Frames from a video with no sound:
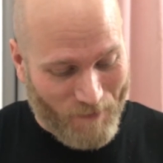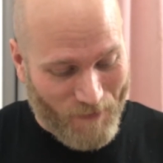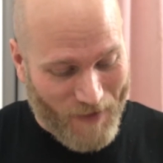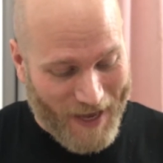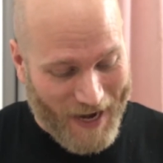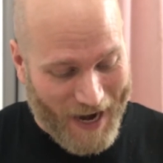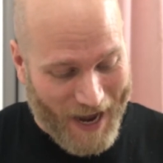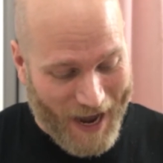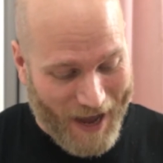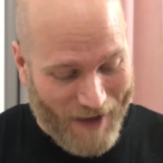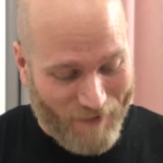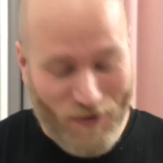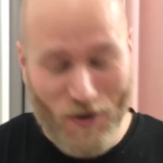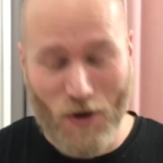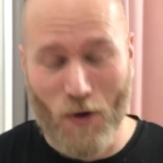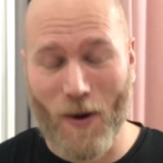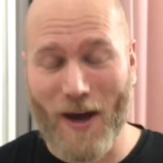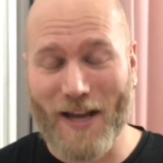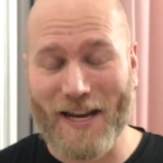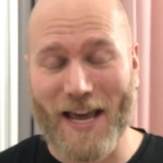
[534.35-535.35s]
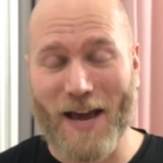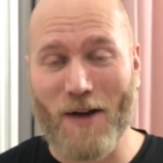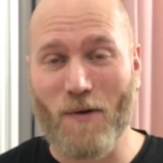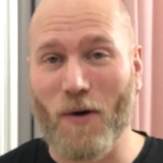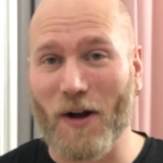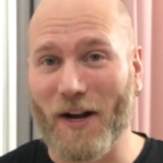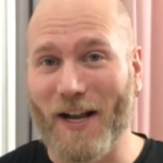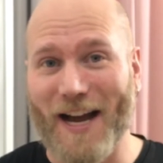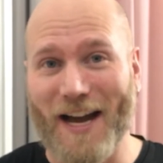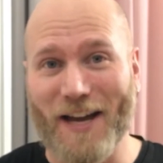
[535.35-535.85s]
and I have no idea
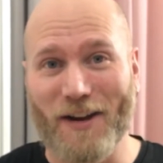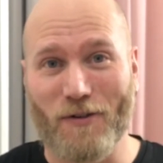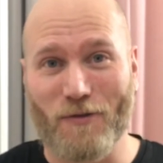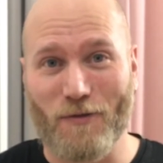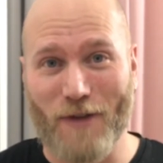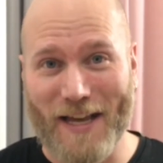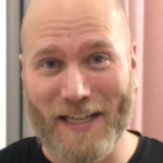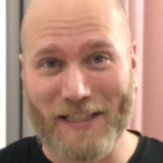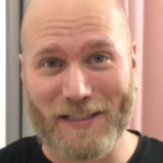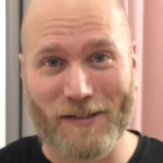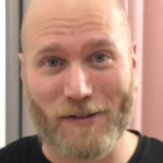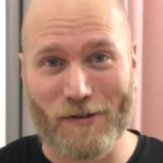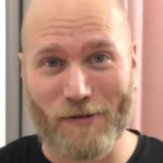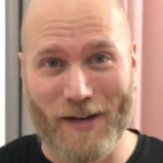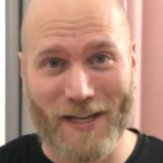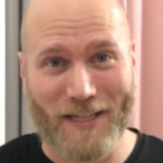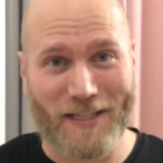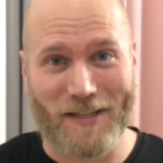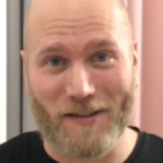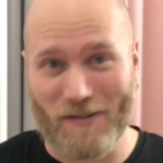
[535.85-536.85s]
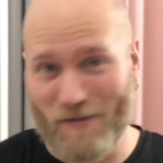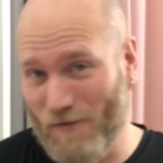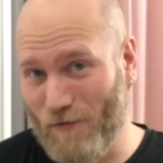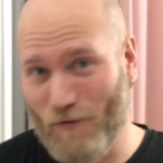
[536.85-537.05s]
what kind of race there is